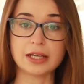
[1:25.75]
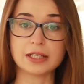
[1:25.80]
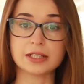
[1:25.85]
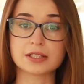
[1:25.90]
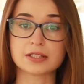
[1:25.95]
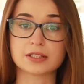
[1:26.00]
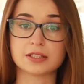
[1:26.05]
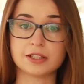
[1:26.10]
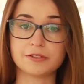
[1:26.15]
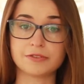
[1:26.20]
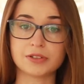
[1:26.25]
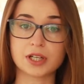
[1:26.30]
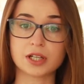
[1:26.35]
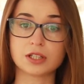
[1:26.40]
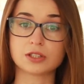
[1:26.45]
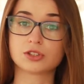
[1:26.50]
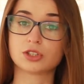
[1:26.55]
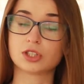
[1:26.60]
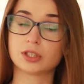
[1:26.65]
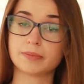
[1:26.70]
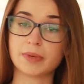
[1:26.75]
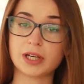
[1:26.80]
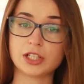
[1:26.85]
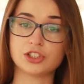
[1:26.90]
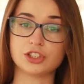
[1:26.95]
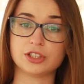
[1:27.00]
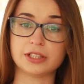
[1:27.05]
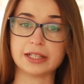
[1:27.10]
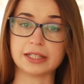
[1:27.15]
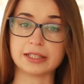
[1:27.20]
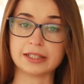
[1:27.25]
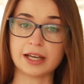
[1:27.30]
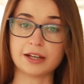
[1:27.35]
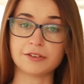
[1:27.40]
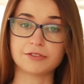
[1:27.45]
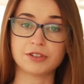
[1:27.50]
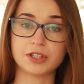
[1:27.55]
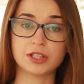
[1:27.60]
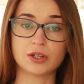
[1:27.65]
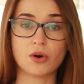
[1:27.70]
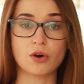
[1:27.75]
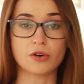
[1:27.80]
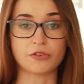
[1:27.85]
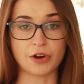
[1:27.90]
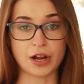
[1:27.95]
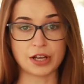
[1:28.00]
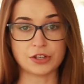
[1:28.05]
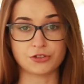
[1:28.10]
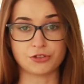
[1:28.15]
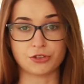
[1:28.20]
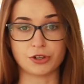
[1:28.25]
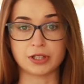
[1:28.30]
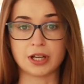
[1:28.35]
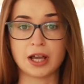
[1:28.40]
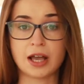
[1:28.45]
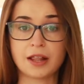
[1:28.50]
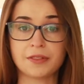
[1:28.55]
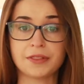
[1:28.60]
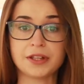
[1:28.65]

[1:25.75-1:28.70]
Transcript: it is difficult to imagine a cafe or restaurant